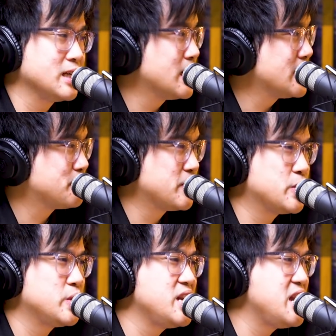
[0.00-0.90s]
Freaking
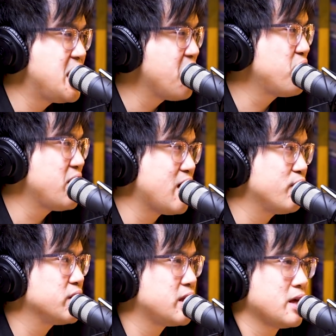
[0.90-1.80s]
nice. But you'll never
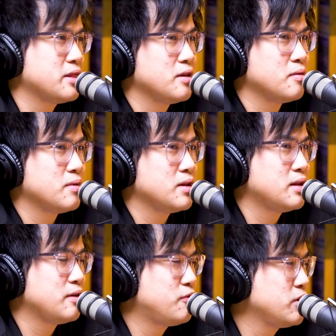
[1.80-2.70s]
ever get
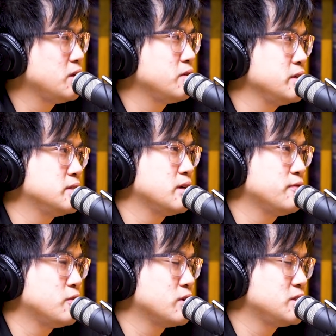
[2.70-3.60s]
them and they freaking
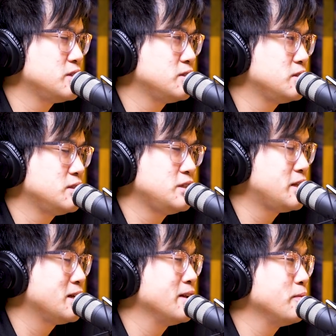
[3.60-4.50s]
resell for a
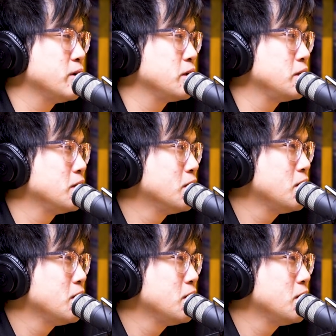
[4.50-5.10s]
shit ton of money.